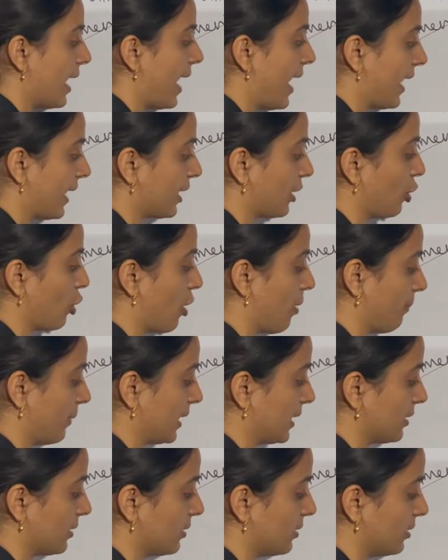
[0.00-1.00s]
economic.
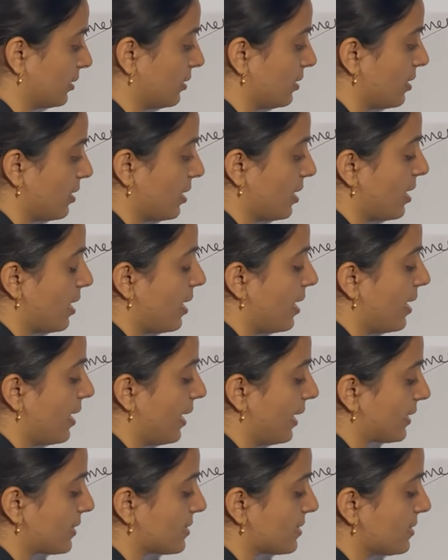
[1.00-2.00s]

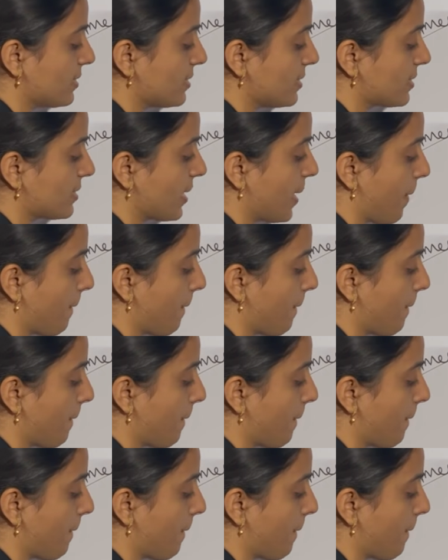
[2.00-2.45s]
Next is